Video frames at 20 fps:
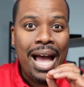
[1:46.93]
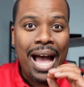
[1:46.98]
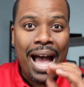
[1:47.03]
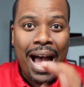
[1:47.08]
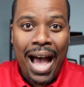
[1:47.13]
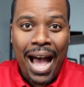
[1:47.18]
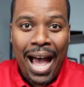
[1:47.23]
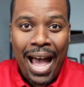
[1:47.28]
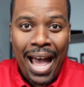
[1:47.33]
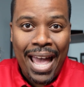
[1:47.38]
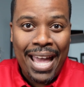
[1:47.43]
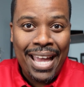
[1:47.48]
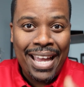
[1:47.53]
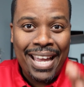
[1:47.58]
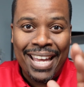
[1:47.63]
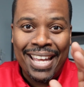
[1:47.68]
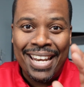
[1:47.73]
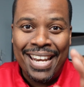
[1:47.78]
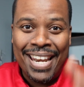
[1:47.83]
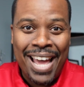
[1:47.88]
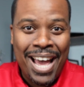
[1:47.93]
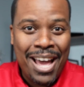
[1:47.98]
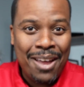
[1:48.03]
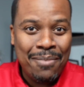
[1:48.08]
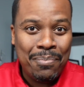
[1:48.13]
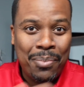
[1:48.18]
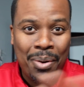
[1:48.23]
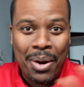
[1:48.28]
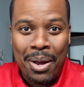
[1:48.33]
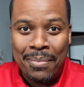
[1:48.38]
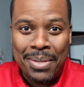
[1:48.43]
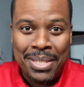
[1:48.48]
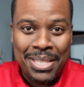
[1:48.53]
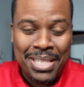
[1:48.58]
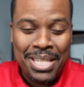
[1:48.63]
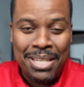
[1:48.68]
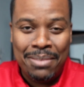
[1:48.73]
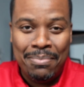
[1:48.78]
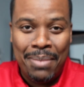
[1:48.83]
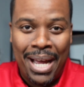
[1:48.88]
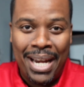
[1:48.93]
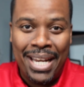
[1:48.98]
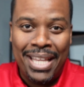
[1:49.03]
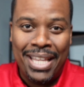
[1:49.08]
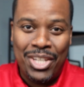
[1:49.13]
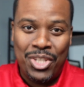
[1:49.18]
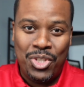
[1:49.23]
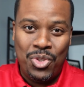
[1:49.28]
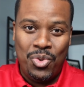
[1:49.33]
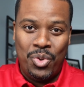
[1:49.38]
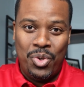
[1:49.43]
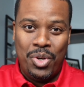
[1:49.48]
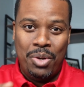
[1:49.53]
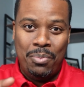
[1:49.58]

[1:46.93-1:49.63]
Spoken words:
I cannot promise anybody that you will,